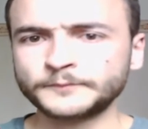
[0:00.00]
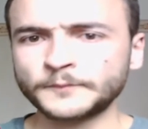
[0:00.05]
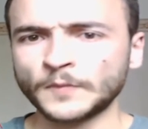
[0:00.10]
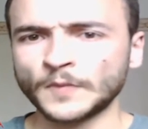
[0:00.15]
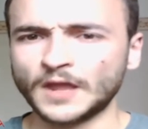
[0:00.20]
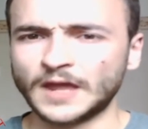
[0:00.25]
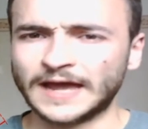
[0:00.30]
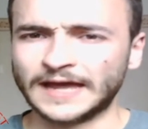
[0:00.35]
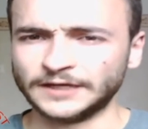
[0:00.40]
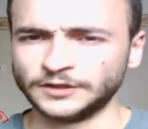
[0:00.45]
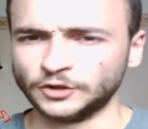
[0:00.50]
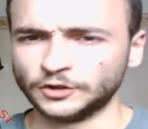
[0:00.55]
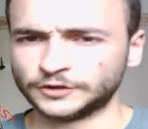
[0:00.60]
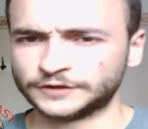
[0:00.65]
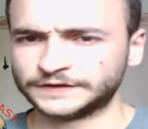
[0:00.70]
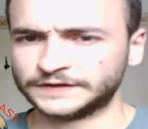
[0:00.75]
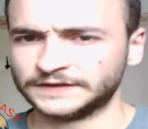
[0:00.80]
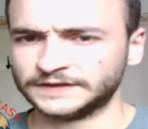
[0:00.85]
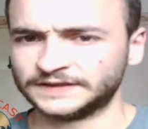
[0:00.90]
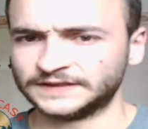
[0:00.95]
and
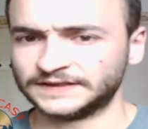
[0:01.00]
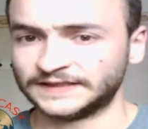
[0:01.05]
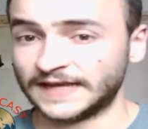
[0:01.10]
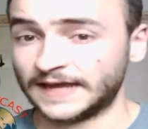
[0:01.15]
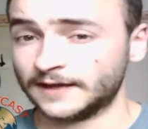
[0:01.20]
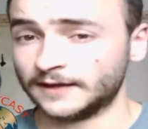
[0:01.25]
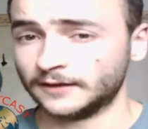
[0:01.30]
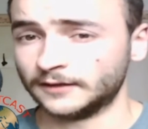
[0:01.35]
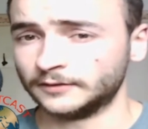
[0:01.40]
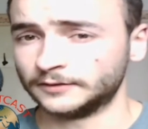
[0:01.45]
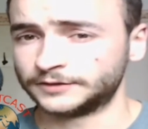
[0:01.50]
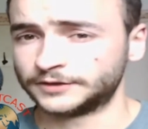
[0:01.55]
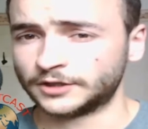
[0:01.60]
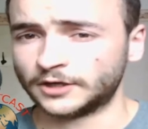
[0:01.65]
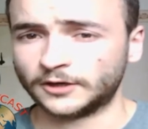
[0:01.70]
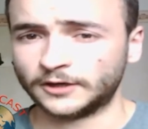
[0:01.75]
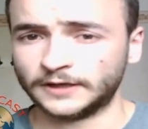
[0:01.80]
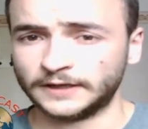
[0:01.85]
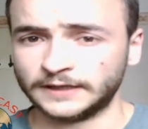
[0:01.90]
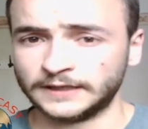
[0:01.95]
used to sell
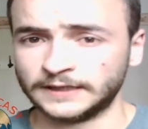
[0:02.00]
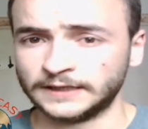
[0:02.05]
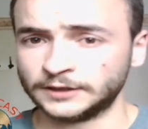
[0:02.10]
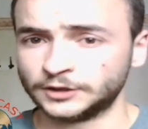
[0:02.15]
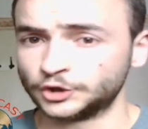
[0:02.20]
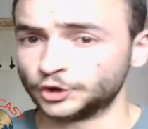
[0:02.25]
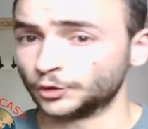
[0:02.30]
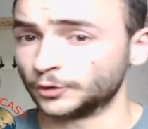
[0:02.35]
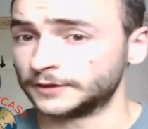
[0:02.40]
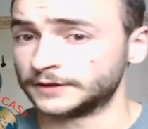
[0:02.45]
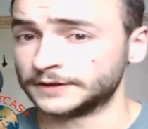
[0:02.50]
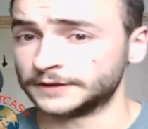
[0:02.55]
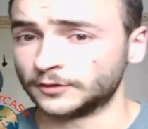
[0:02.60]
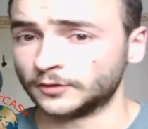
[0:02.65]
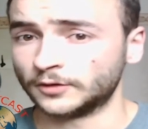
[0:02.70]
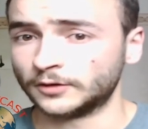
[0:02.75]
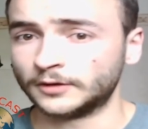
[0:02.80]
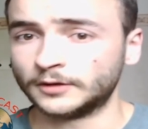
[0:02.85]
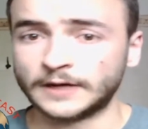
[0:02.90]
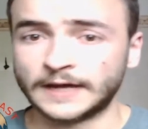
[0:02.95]
charity door to
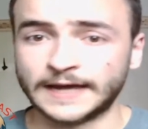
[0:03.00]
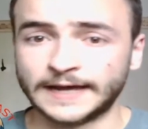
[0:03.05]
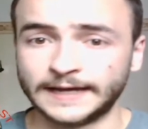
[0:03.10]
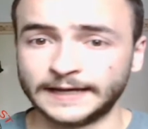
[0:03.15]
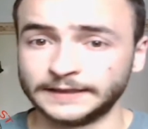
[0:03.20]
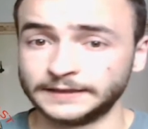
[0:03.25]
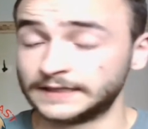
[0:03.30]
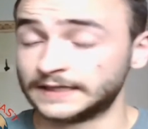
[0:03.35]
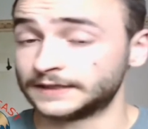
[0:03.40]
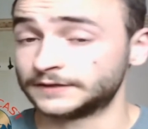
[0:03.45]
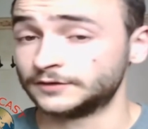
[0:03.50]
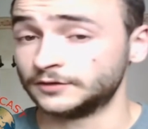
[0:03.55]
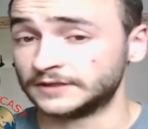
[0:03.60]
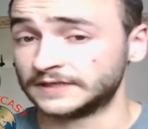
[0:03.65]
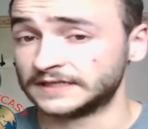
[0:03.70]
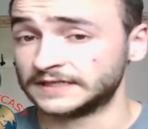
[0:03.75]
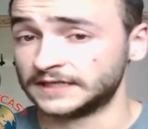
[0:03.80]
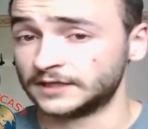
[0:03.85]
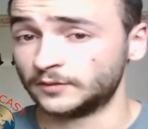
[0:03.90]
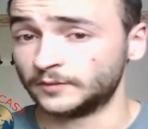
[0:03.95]
door. And yes, you
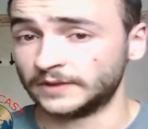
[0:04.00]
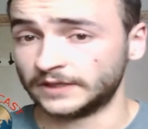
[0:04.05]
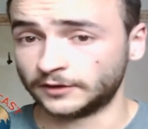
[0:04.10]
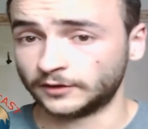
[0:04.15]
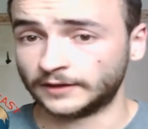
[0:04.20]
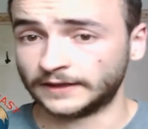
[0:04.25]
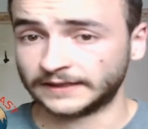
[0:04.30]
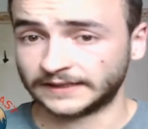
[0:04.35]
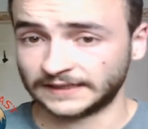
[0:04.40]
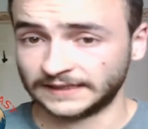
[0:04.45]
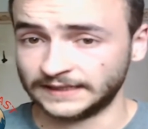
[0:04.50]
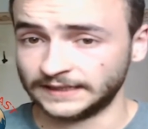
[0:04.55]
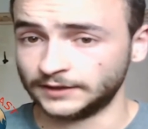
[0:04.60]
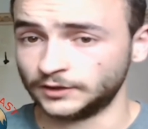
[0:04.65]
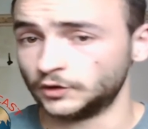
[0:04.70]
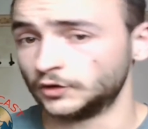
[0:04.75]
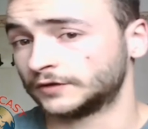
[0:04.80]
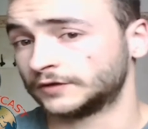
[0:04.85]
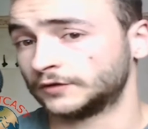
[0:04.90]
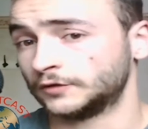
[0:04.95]
did hear me correctly, he
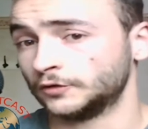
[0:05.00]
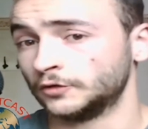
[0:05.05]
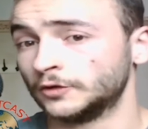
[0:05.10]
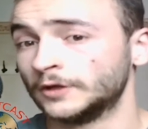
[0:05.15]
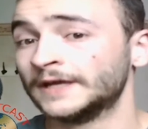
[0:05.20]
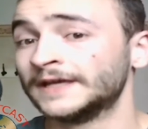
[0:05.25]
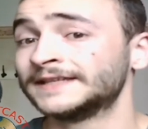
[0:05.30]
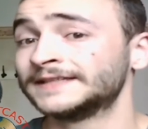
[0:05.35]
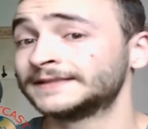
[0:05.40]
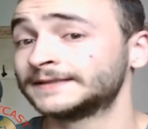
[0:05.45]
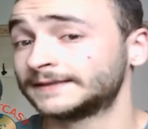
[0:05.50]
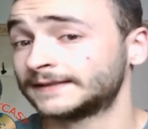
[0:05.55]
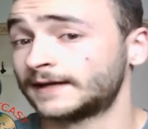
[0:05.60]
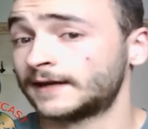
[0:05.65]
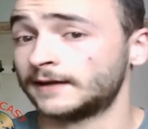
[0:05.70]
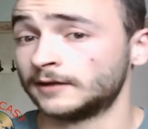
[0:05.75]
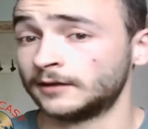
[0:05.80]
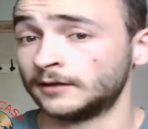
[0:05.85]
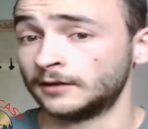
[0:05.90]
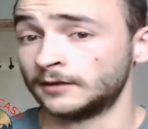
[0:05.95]
used to
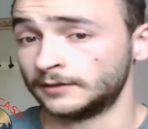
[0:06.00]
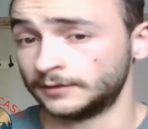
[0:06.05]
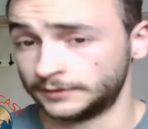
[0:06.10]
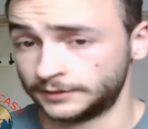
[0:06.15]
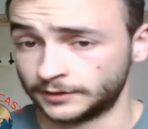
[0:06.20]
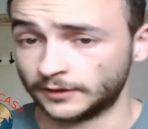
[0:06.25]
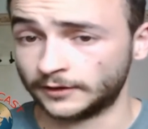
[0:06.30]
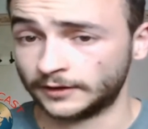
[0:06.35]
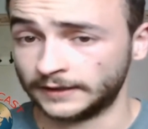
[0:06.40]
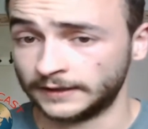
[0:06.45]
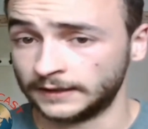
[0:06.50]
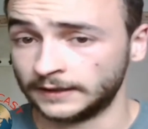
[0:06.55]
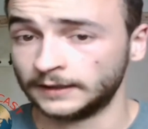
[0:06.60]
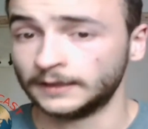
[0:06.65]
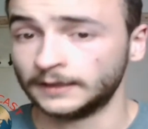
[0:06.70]
sell charity